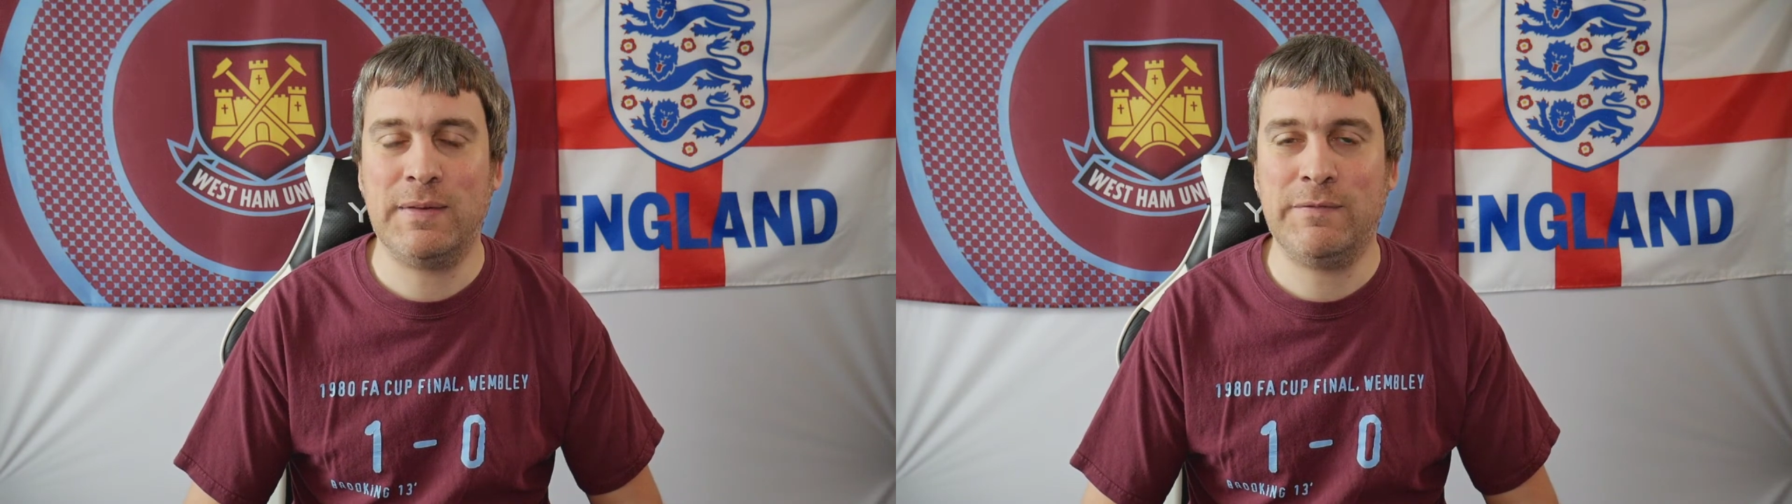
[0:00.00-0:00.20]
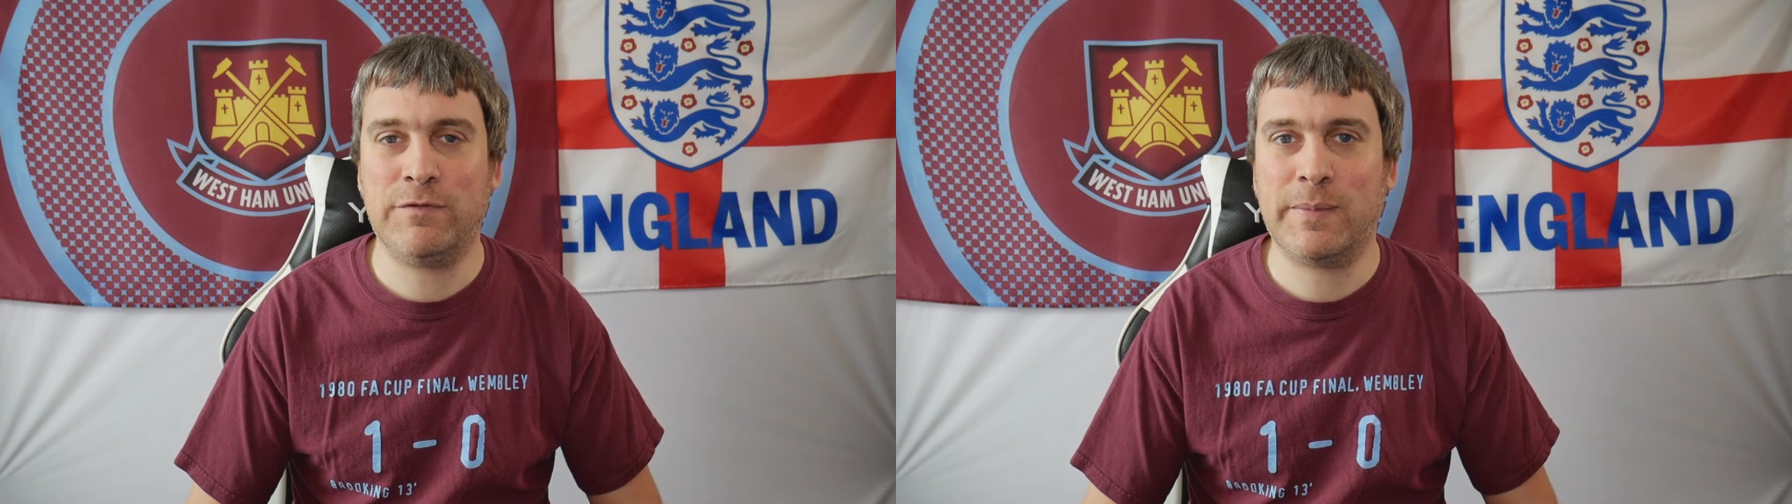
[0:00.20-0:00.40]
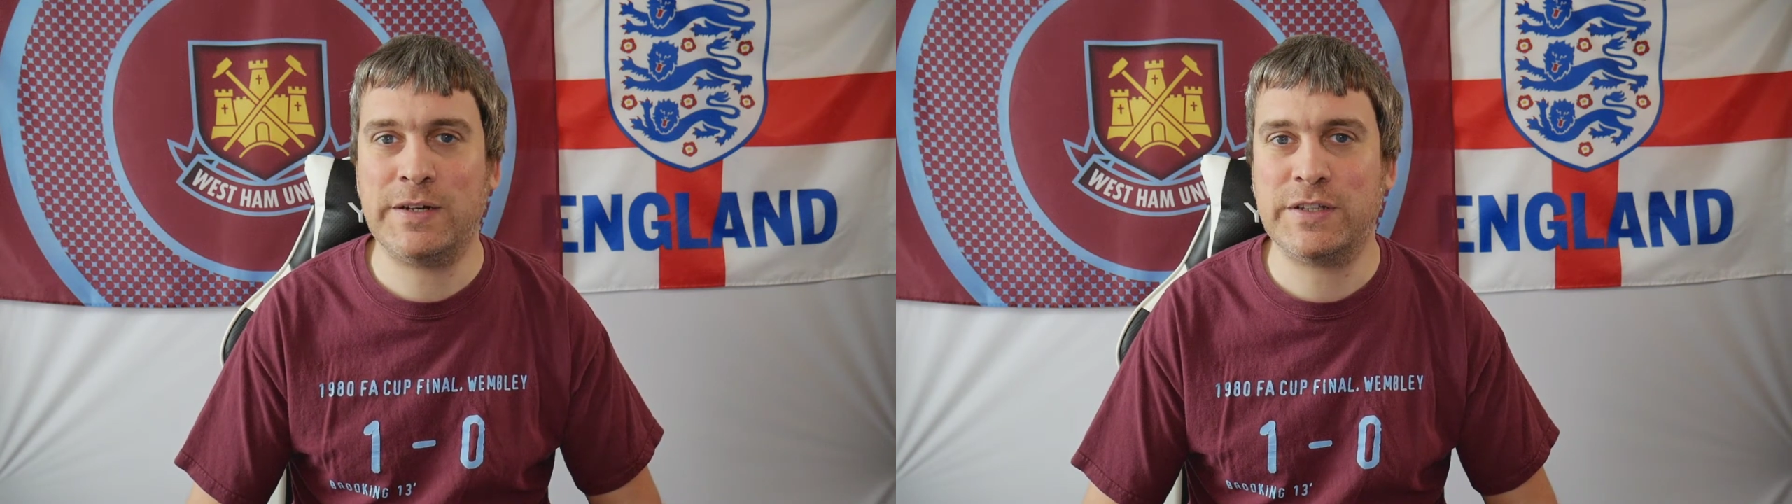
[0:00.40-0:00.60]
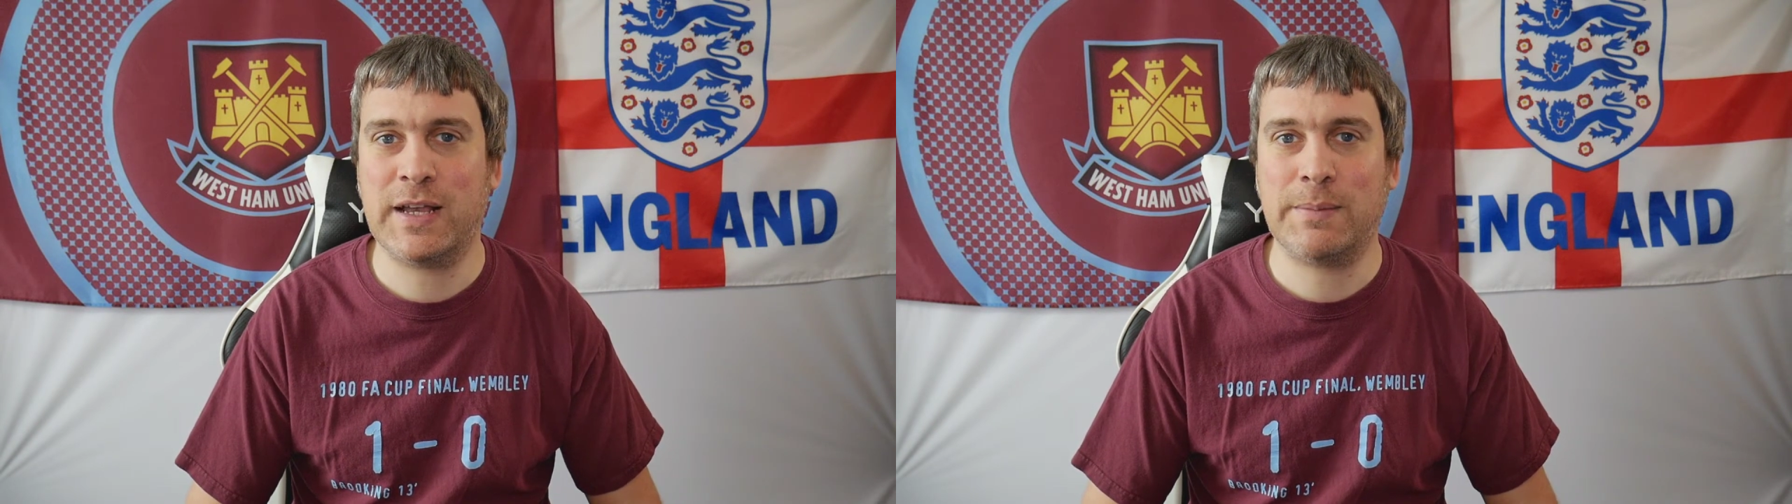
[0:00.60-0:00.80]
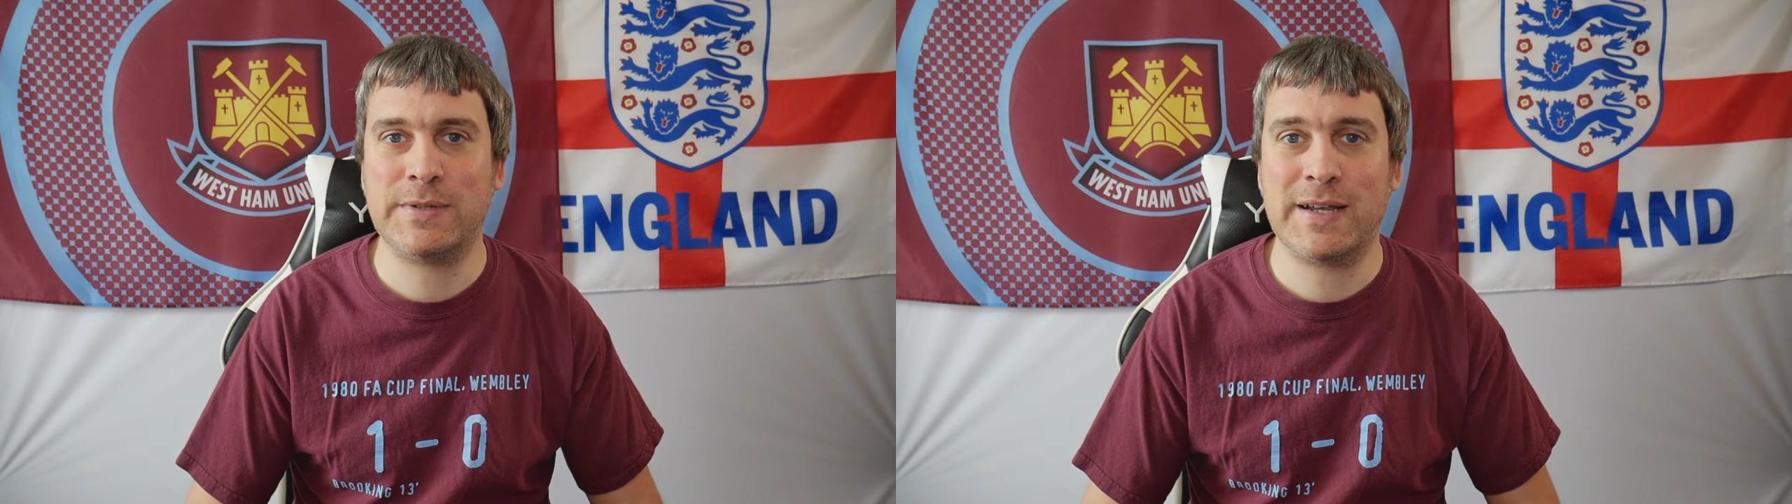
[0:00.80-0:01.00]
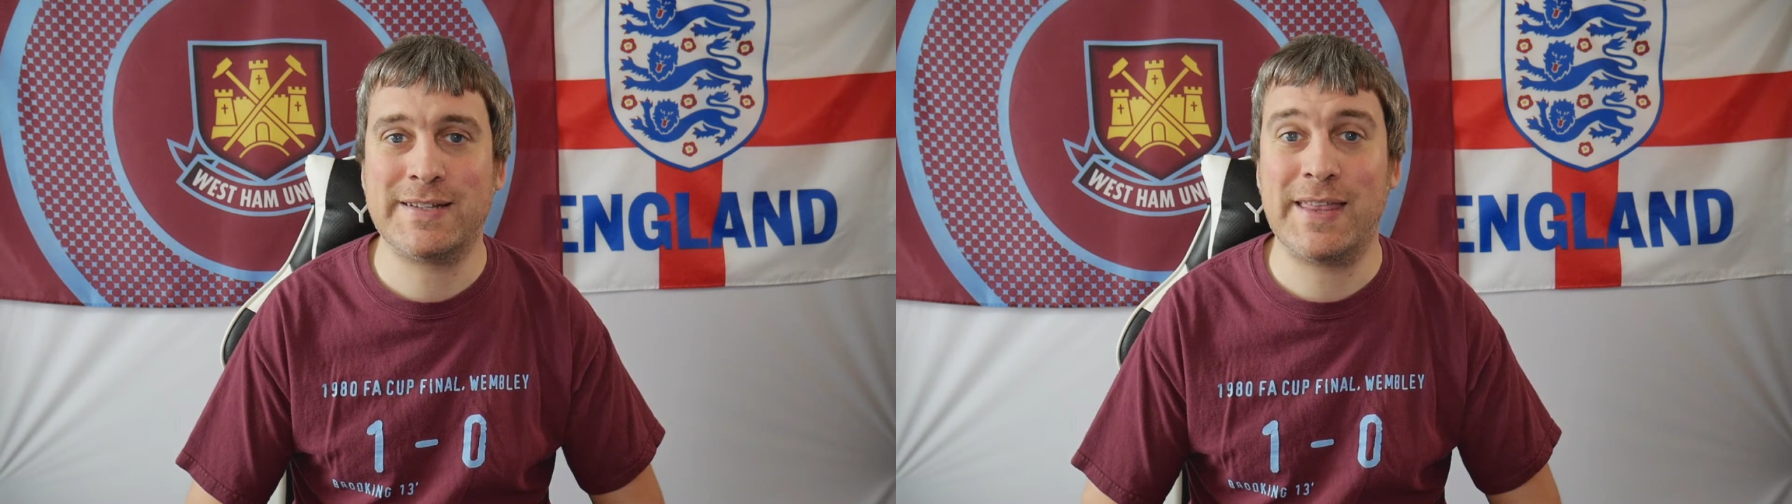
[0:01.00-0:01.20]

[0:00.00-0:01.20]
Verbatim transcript: information that comes out,